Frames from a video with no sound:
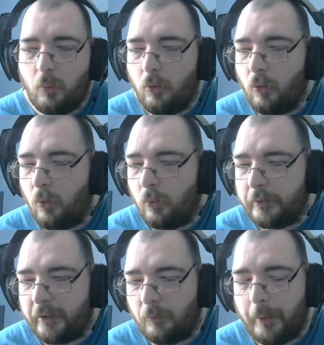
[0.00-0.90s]
or
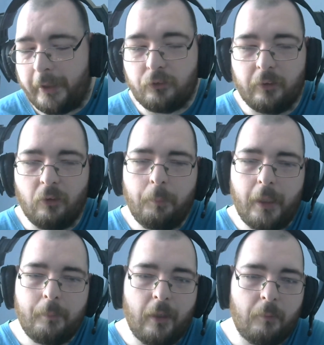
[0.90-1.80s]
Patreon, or
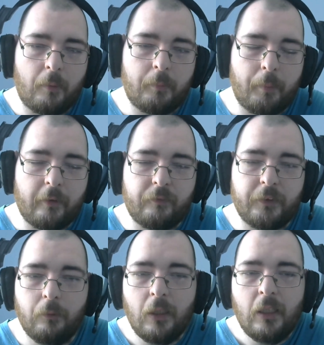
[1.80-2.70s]
PayPal might be better for
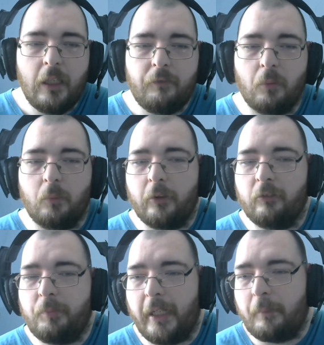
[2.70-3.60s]
you if you want a
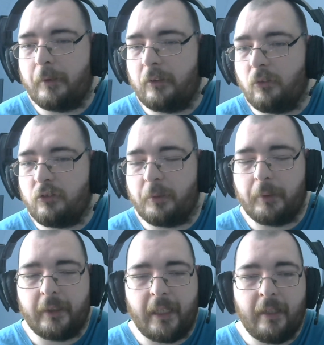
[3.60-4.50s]
one-off payment or something
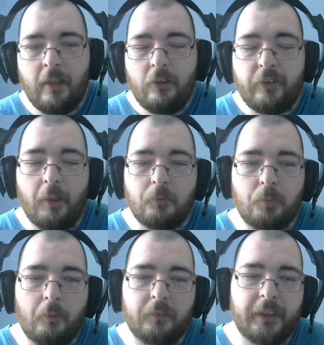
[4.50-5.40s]
like that to help
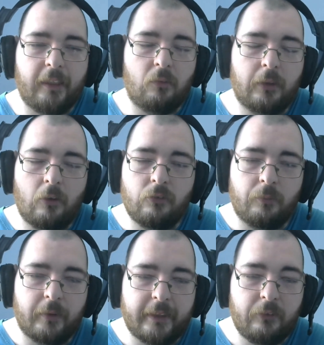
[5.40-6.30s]
support the channel. It goes
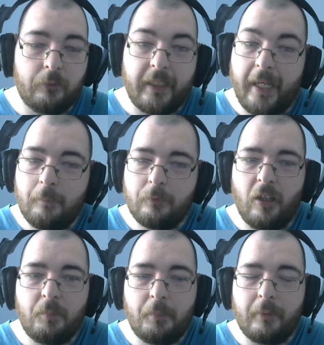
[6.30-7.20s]
on the new games that
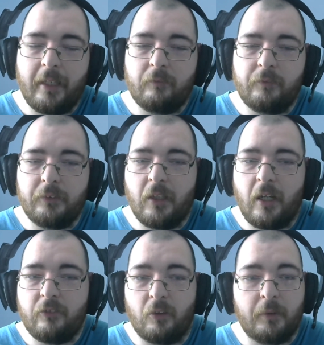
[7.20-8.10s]
I'll be playing for you
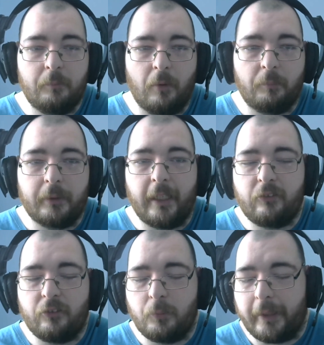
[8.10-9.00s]
guys. Hopefully I'll be getting
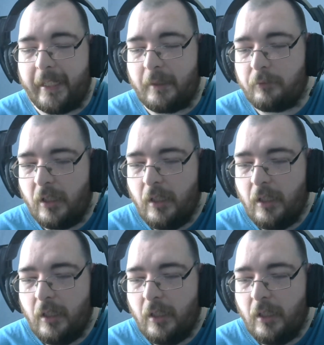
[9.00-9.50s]
to newer games.